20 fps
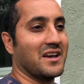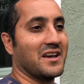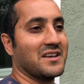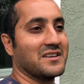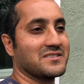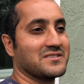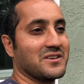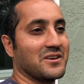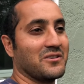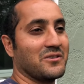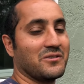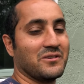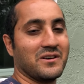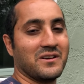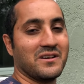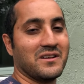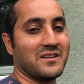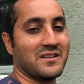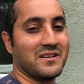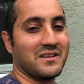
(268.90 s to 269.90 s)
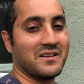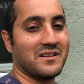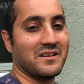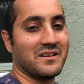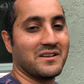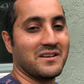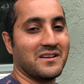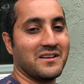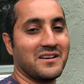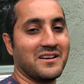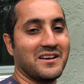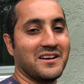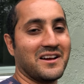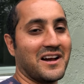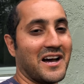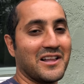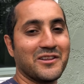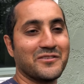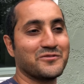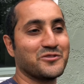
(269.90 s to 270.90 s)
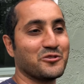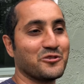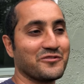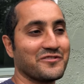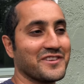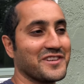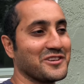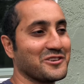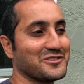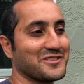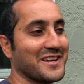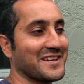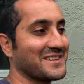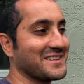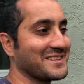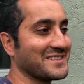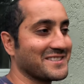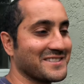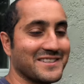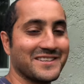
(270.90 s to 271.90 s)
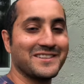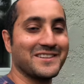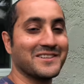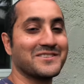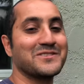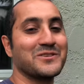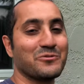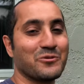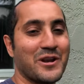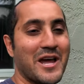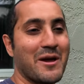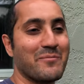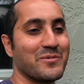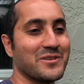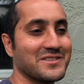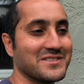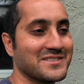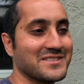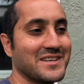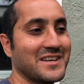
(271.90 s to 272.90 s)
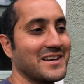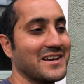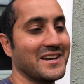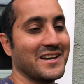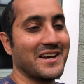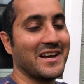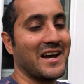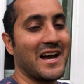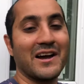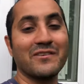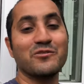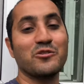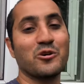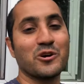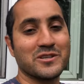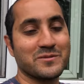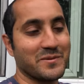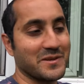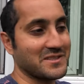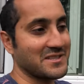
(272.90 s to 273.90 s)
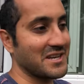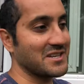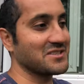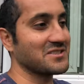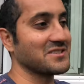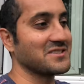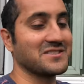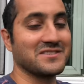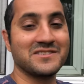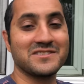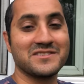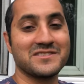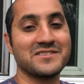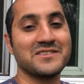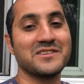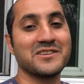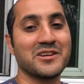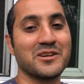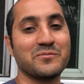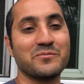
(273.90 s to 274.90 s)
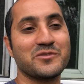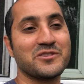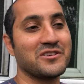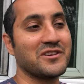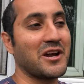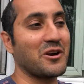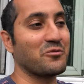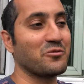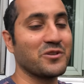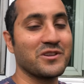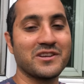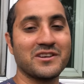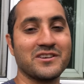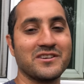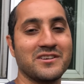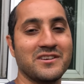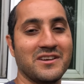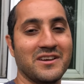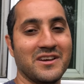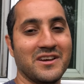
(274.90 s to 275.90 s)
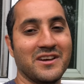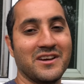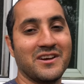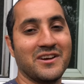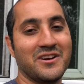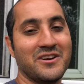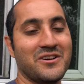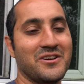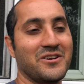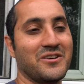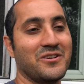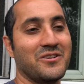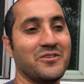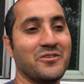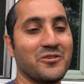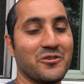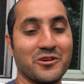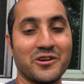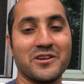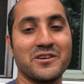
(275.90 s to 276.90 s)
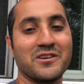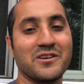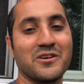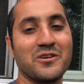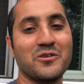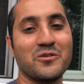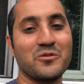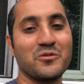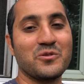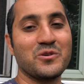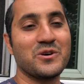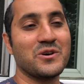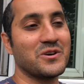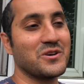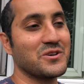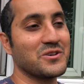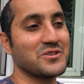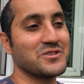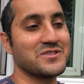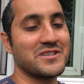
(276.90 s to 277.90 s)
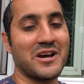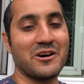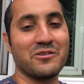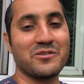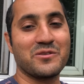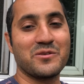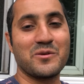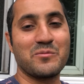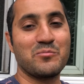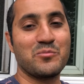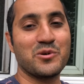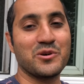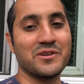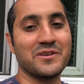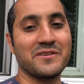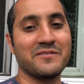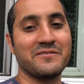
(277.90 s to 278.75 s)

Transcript: So I love doing videos like this. Let's see what happens. I have no expectations. This is either gonna turn out really good or it can go south pretty